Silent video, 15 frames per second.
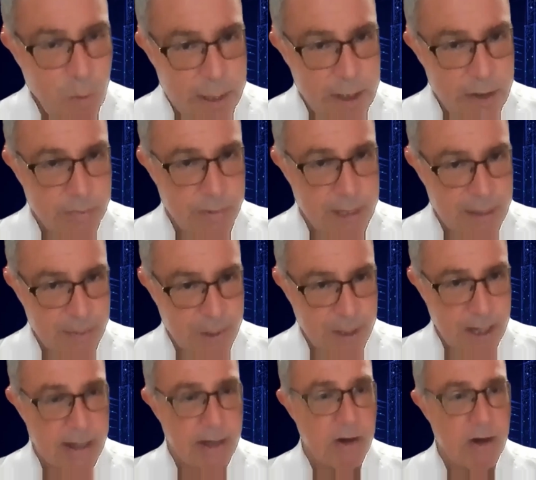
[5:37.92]
we could be
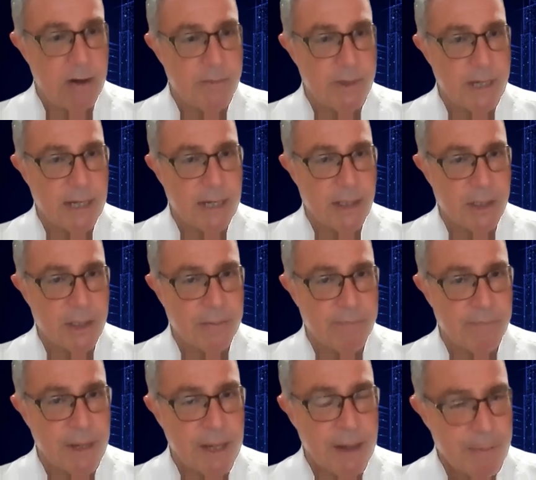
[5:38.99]
applying harm
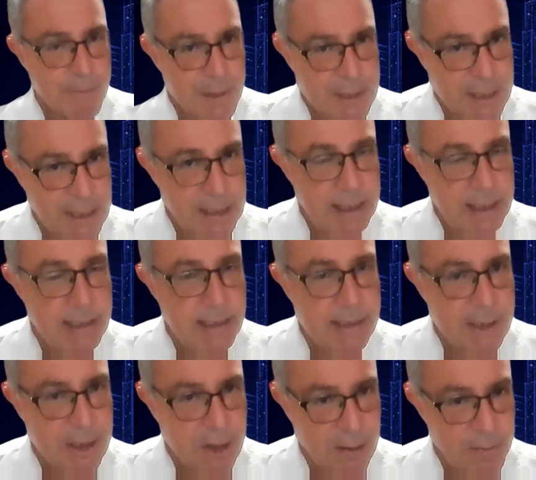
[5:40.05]
reduction, particularly in
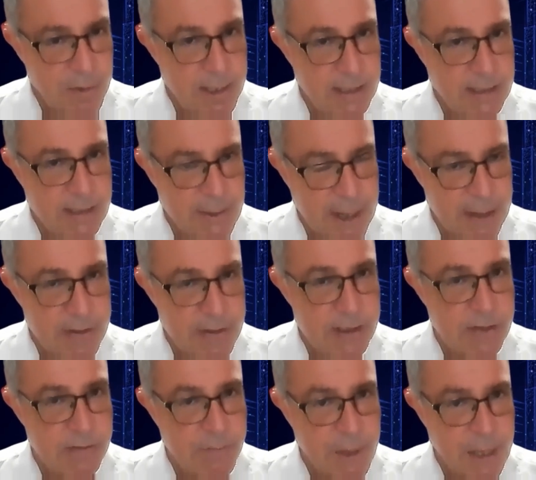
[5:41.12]
these complex
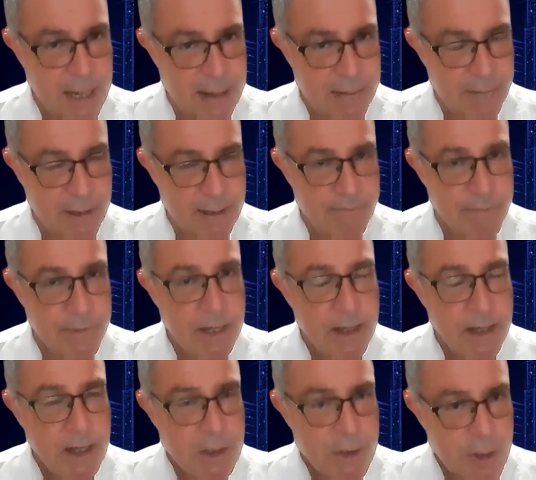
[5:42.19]
areas of behavior,
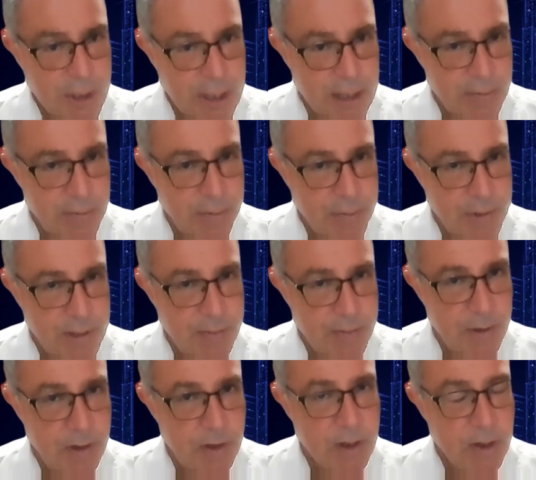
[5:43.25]
to help
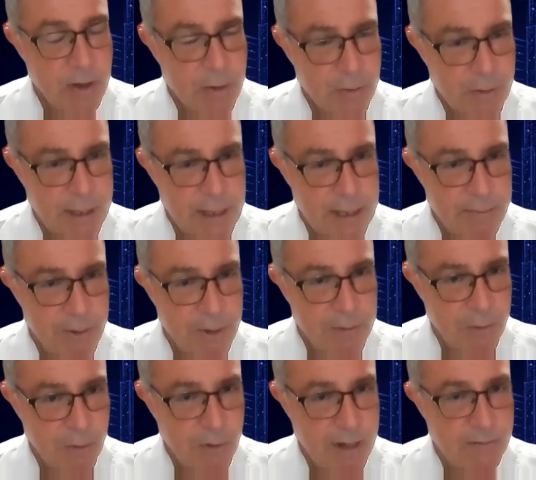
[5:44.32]
people really
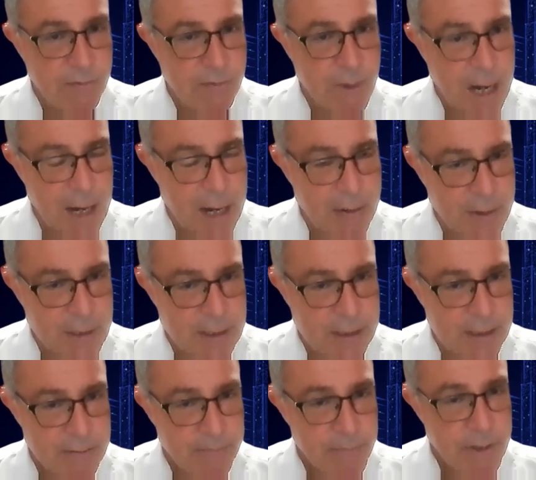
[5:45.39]
move away from high
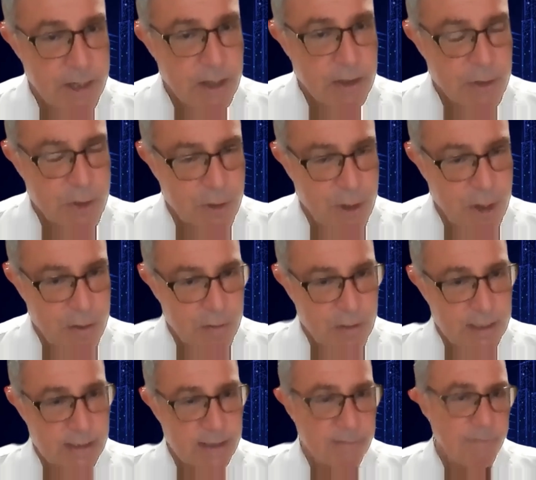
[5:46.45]
risk to low
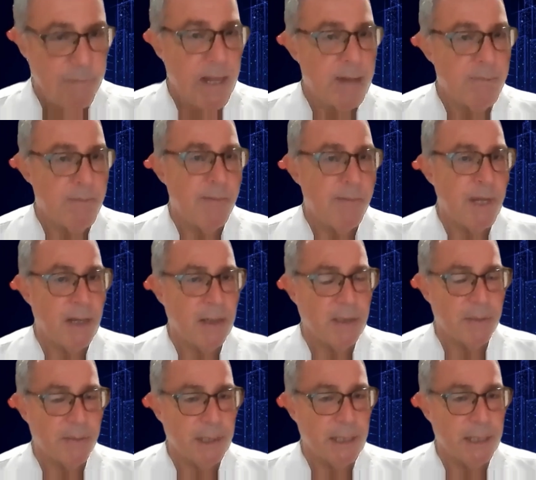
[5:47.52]
risk and maybe
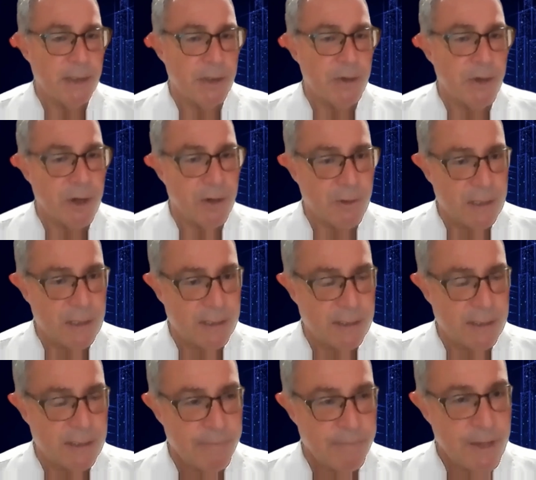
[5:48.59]
ultimately to no
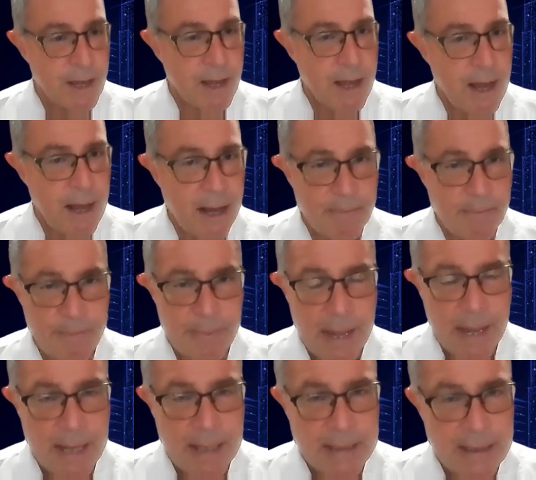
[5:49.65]
risk.
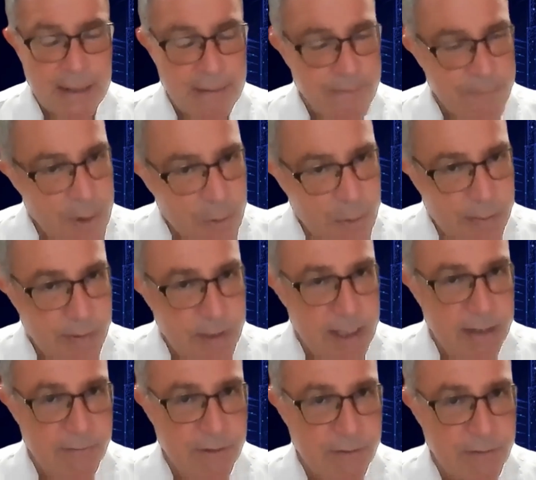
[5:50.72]
And we
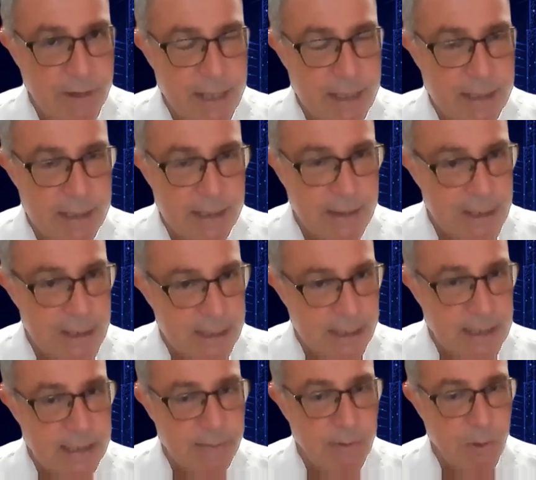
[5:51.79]
believe that that is a
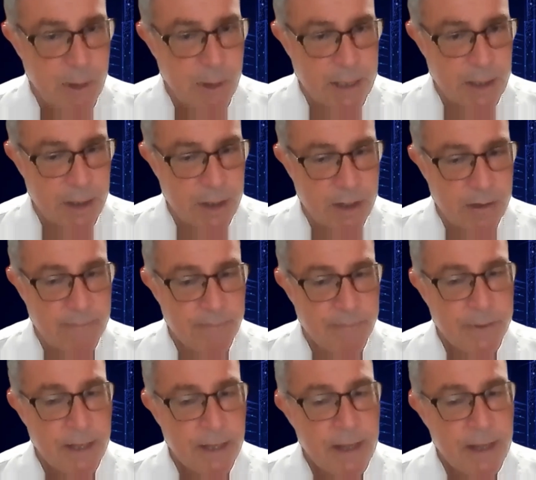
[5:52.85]
sensible way to go.